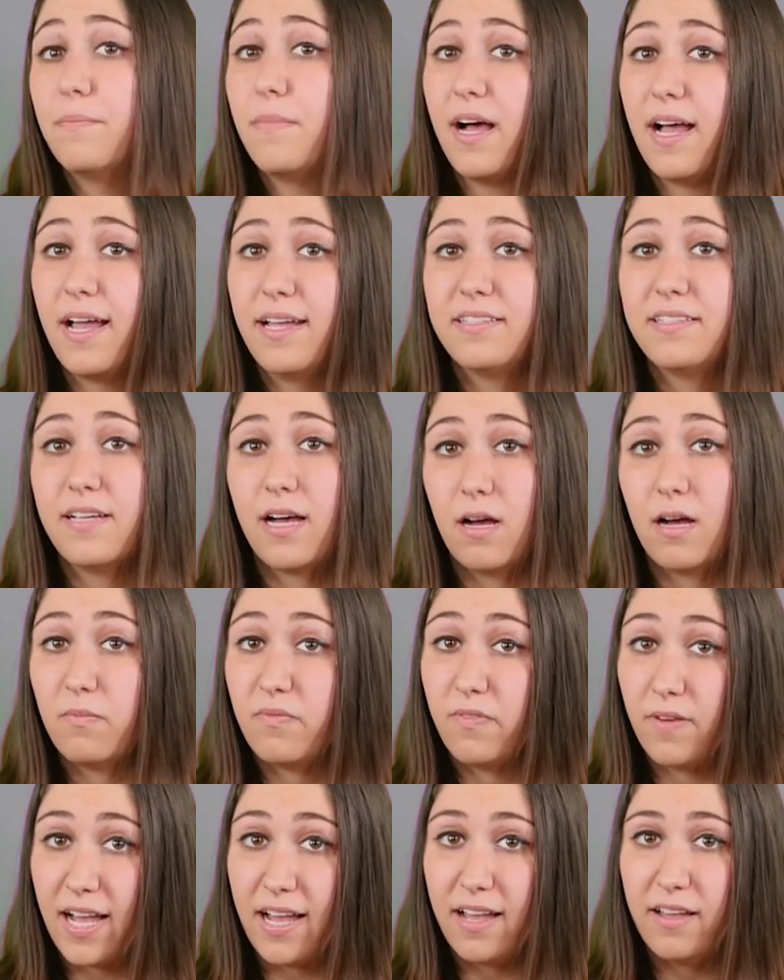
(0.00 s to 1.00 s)
my top
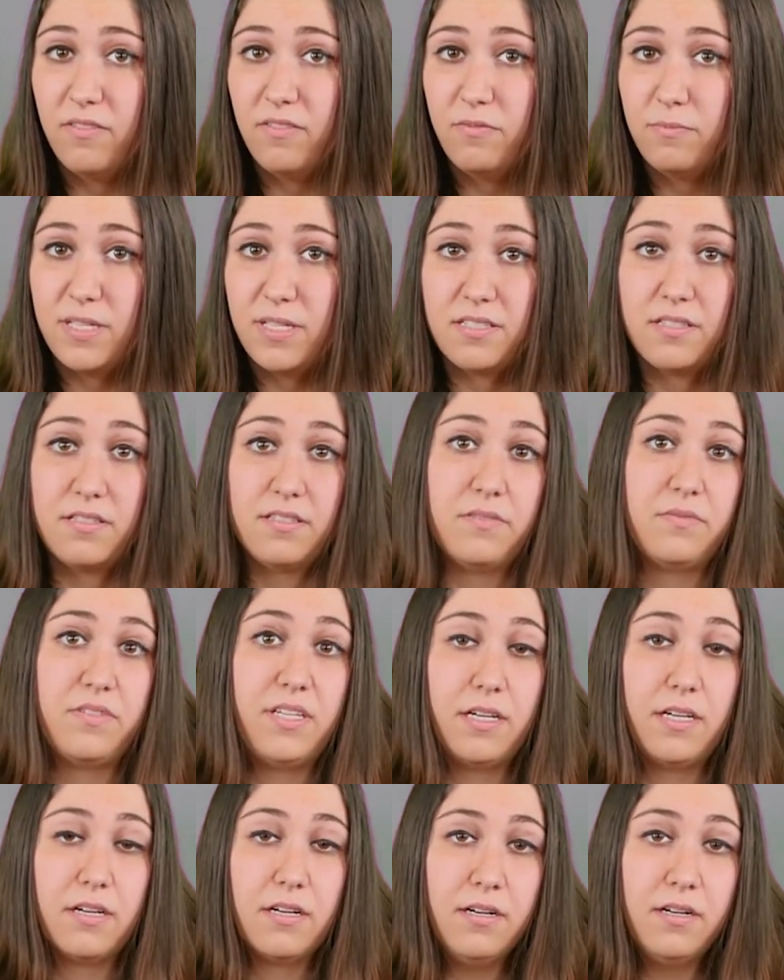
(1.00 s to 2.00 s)
5 pieces of
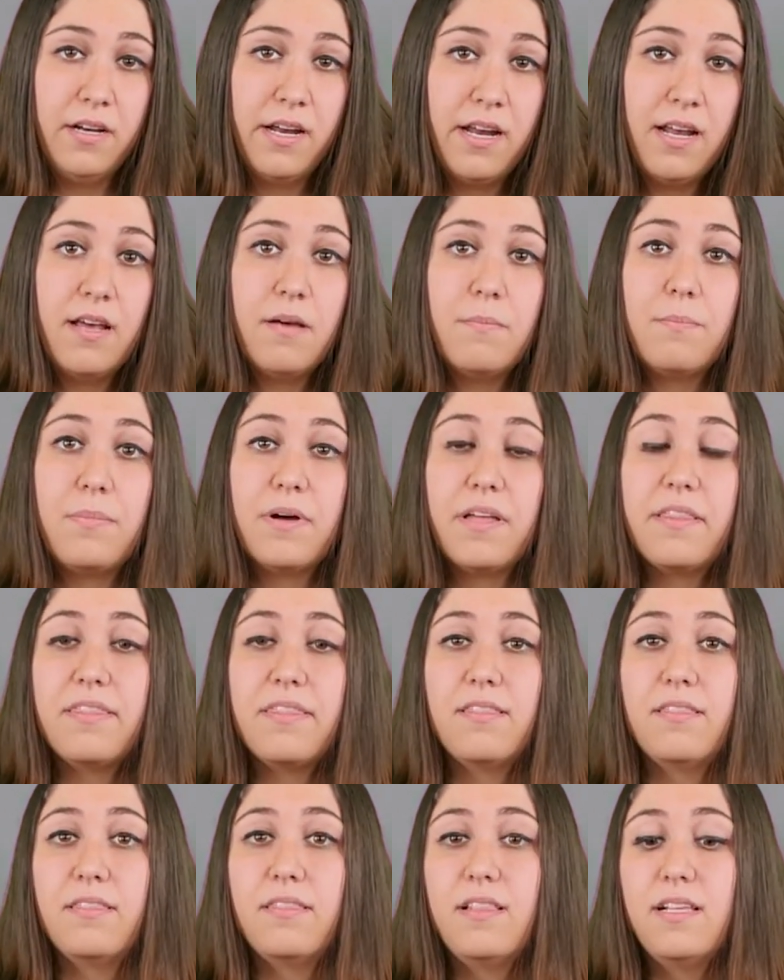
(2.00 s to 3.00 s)
gear, but
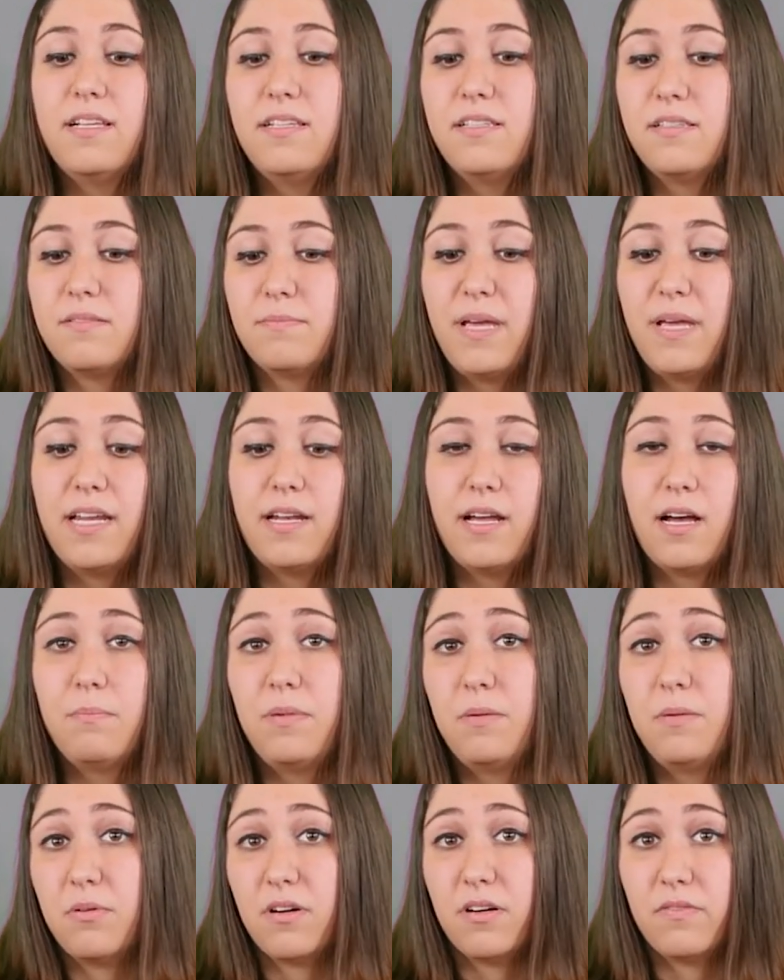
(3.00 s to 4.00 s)
this may not
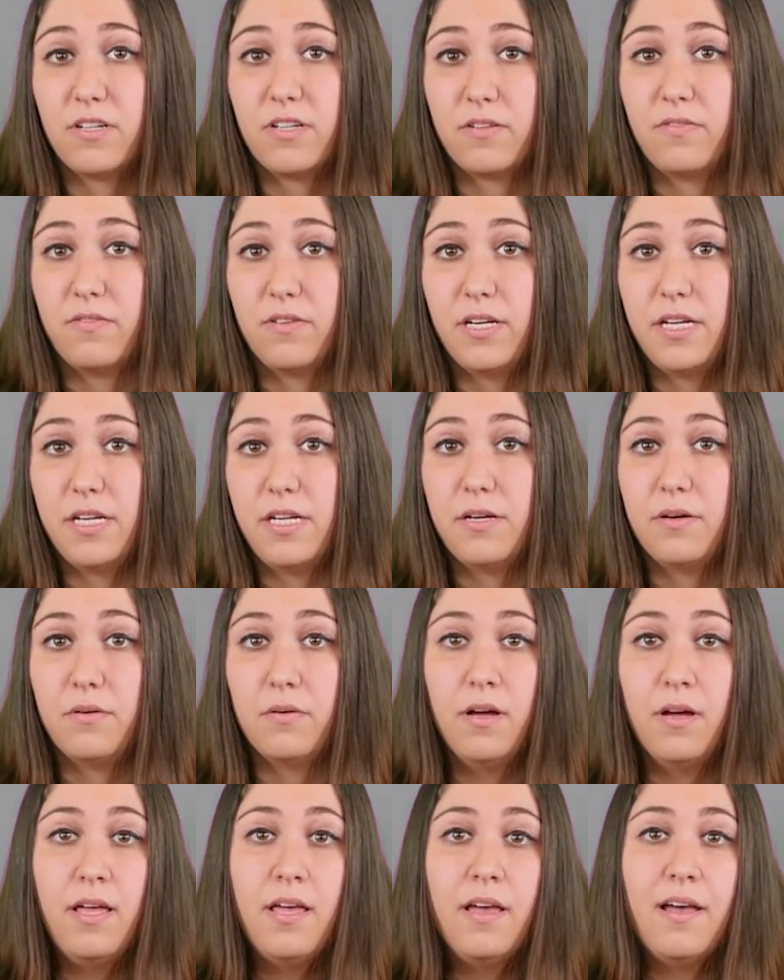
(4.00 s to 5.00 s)
be perfect for
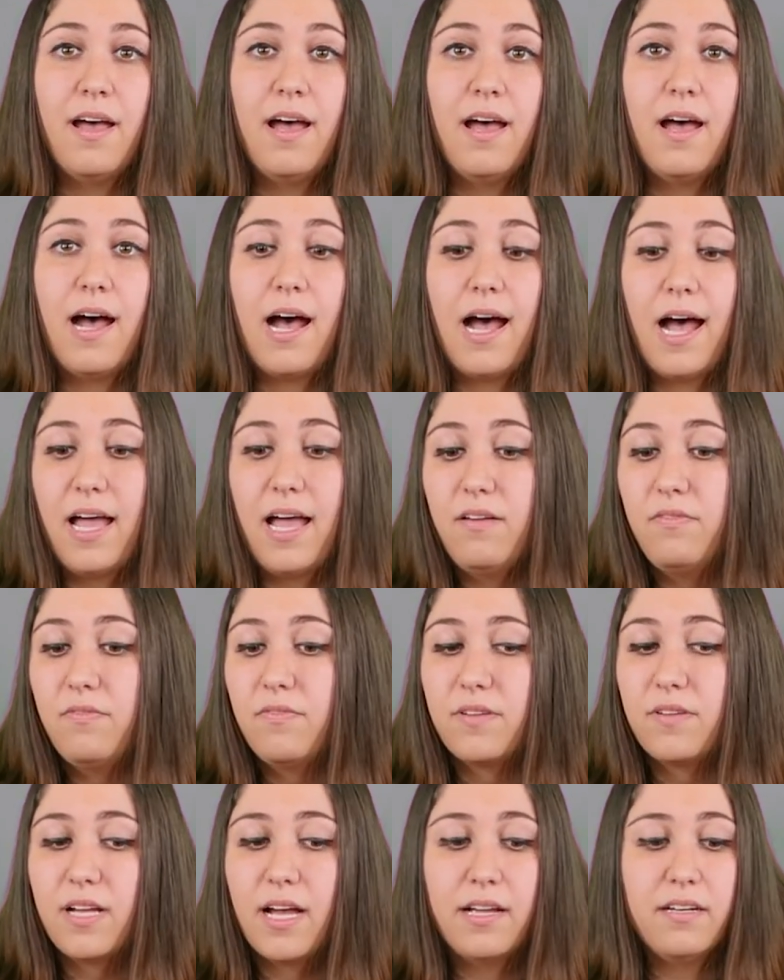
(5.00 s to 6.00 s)
you.
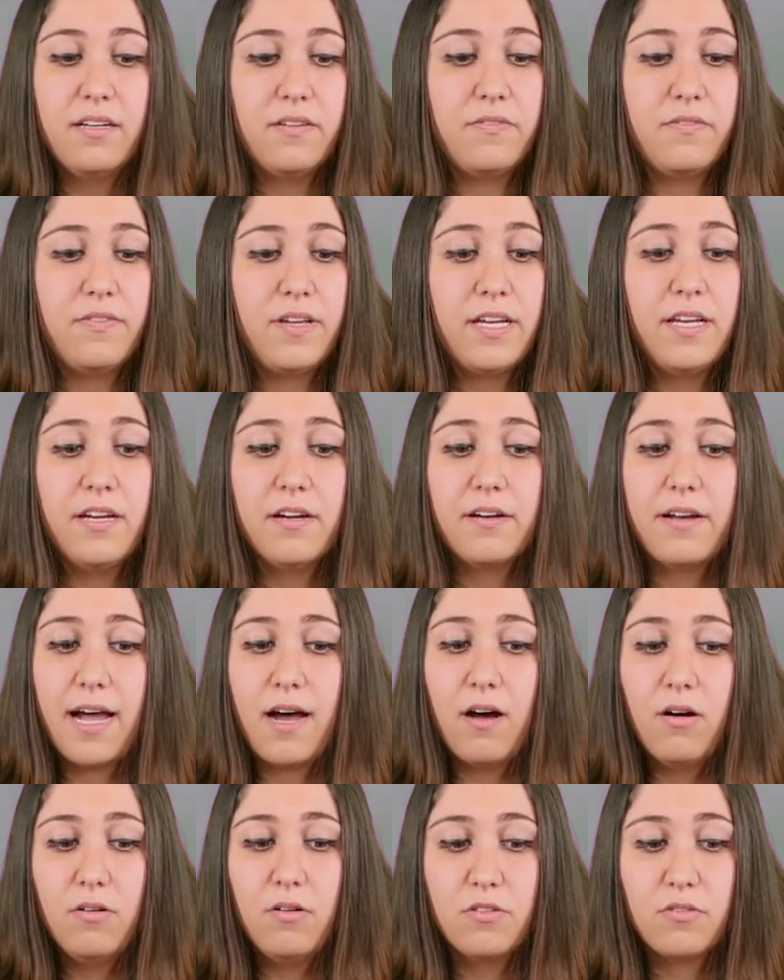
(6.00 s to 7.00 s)
I've kind of figured
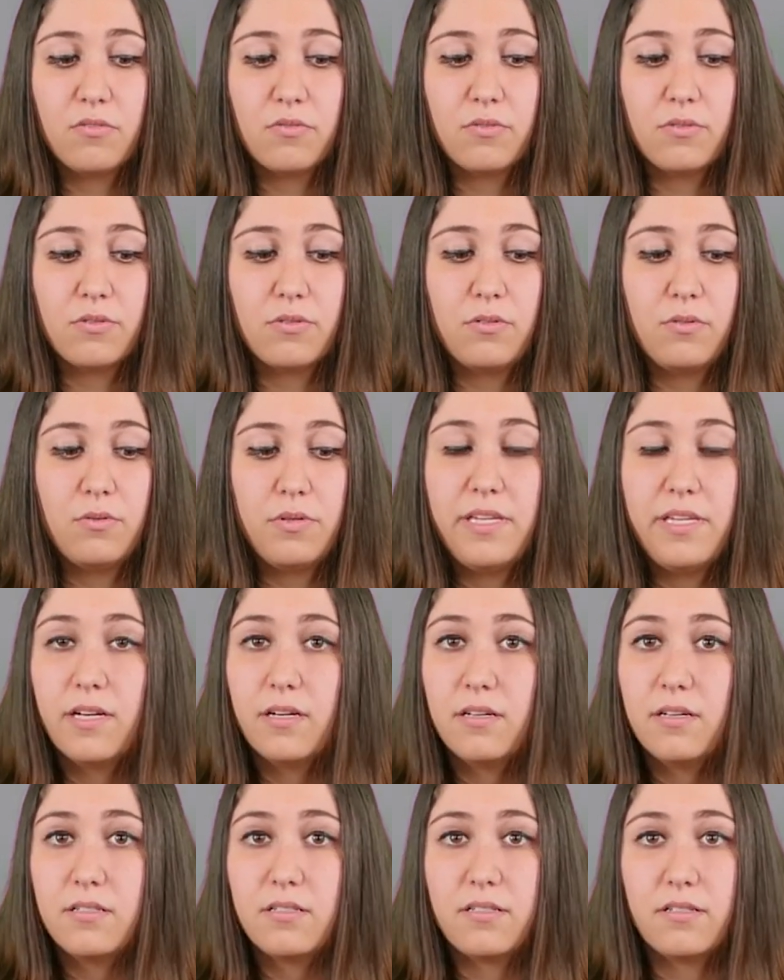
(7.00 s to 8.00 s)
out through
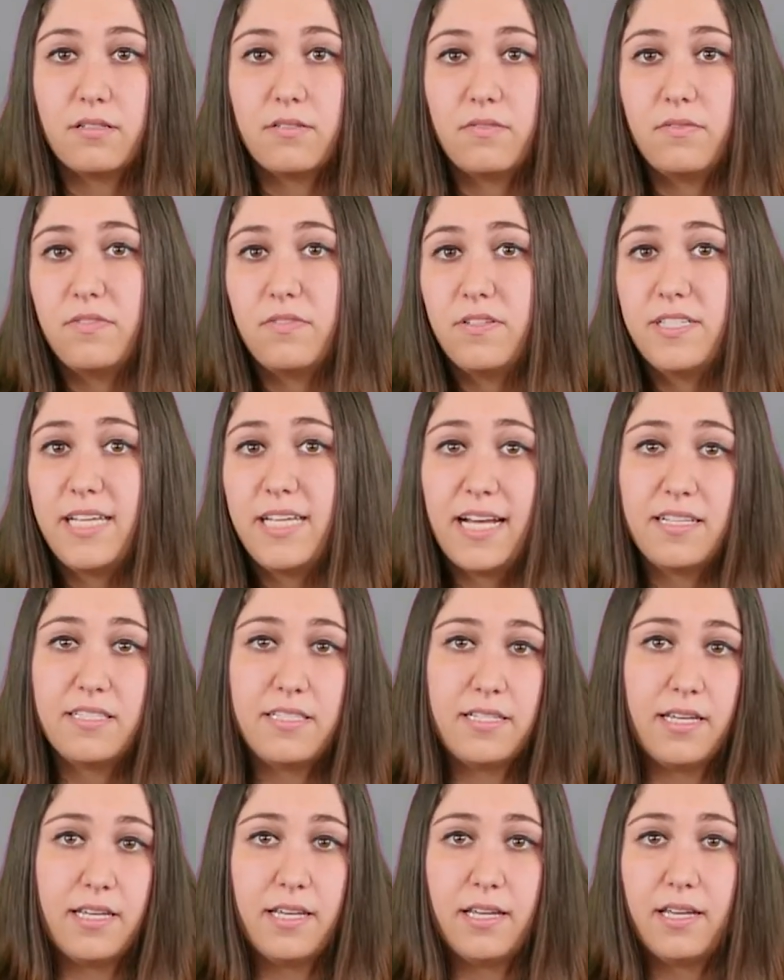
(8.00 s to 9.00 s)
years of
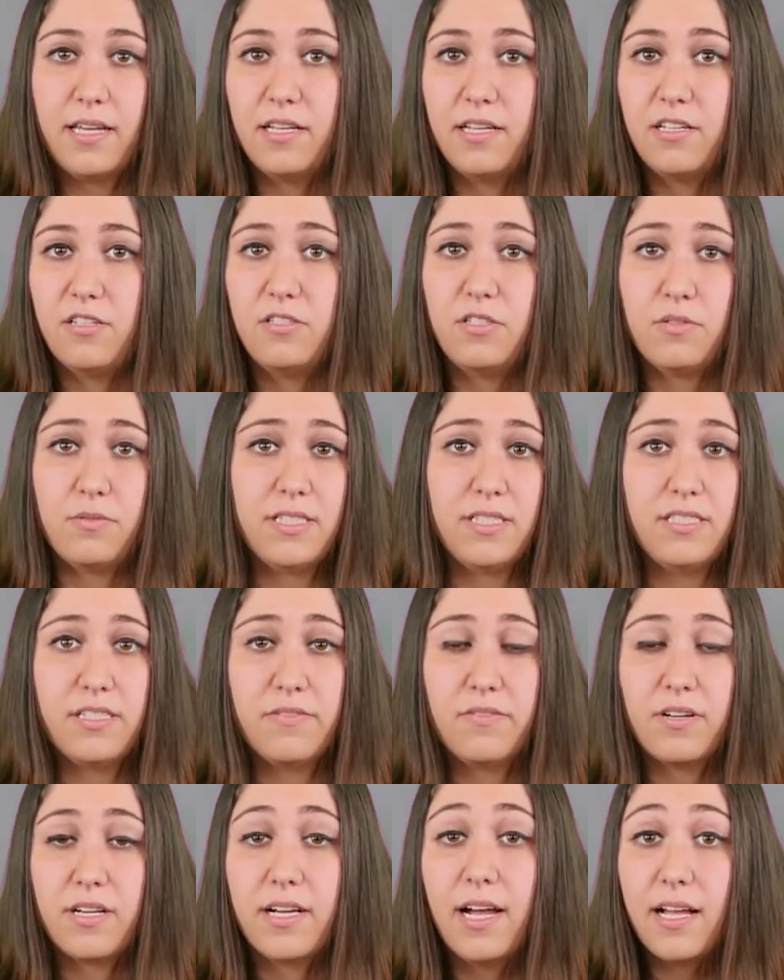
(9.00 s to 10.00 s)
testing and doing
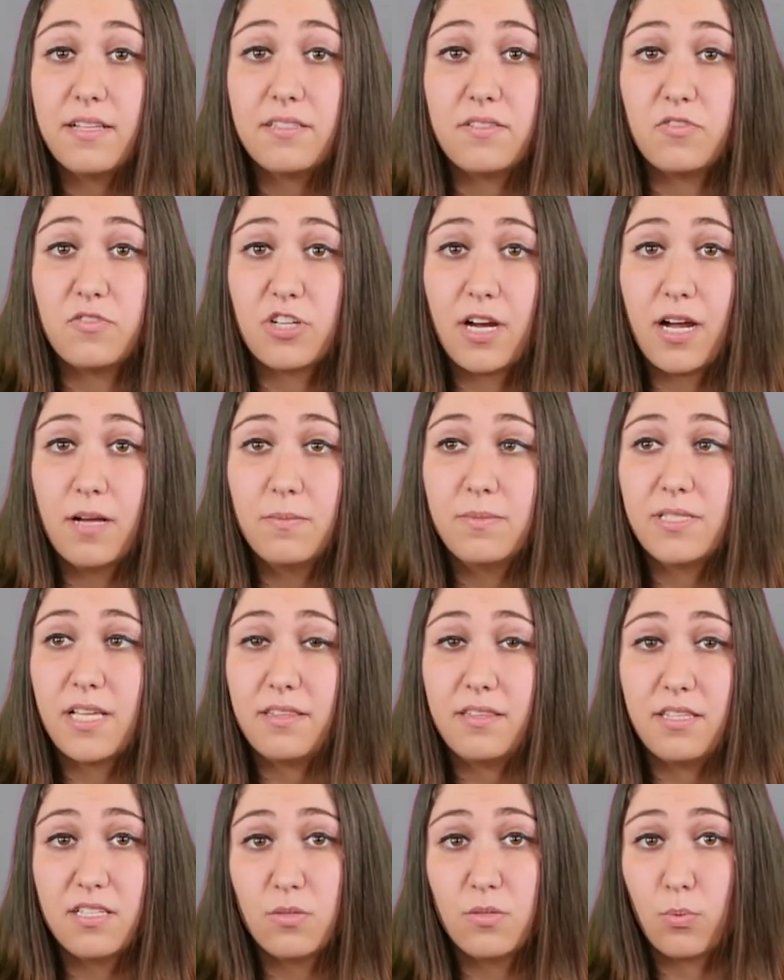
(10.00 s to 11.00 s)
different kinds of jobs
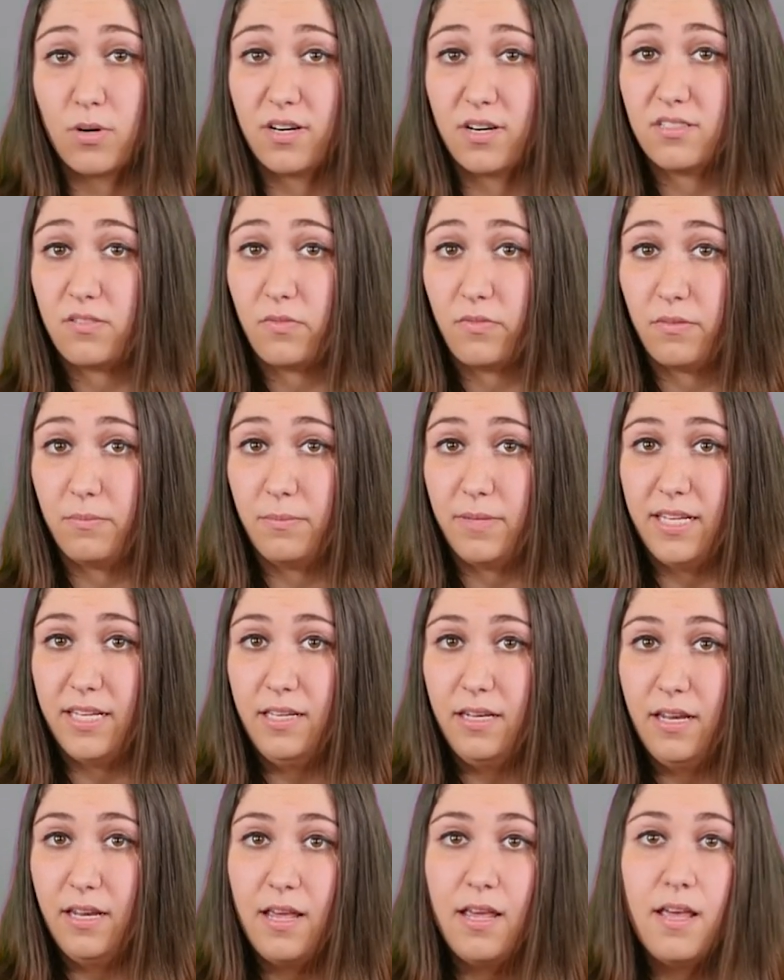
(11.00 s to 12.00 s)
that this works for
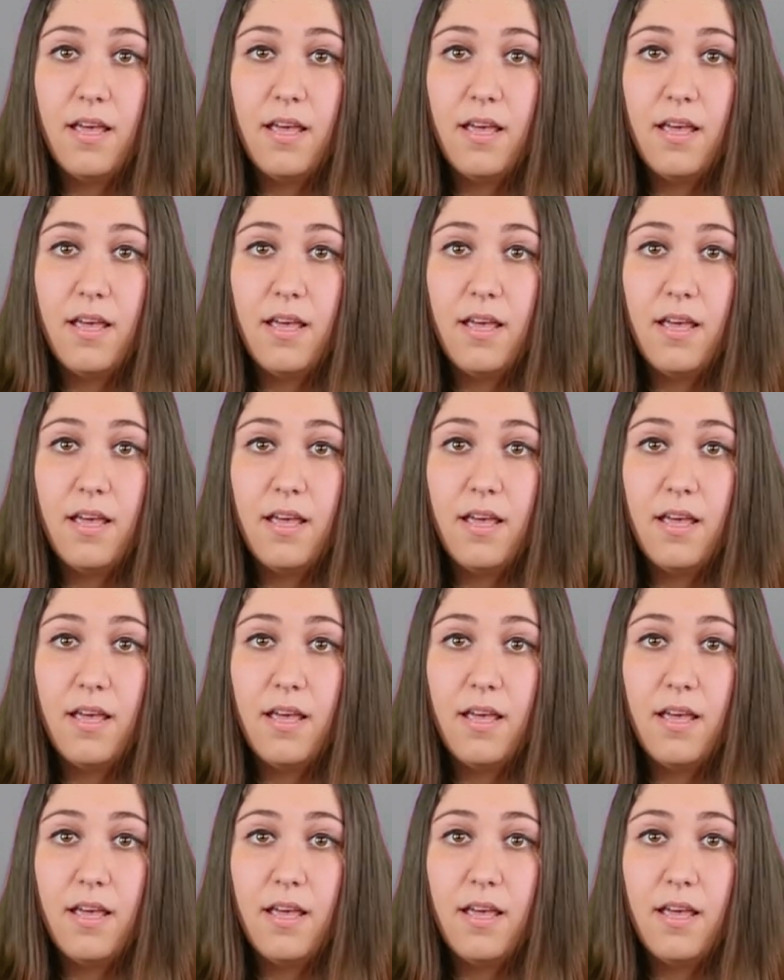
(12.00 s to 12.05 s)
me,